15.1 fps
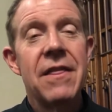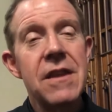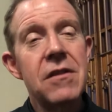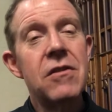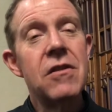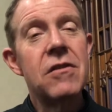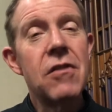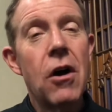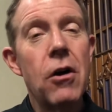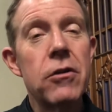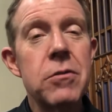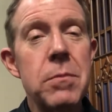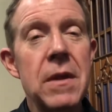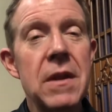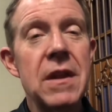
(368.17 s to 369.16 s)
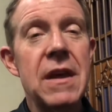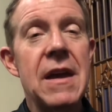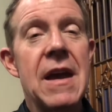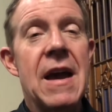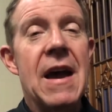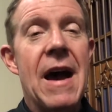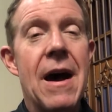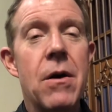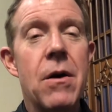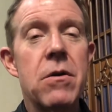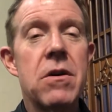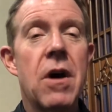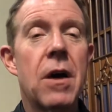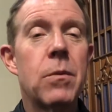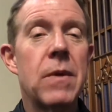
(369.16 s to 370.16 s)
this is ultimately how
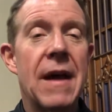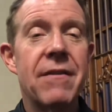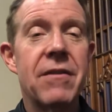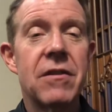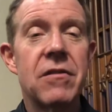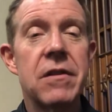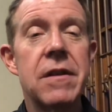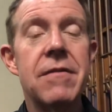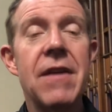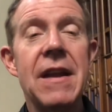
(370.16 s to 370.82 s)
God would have us live,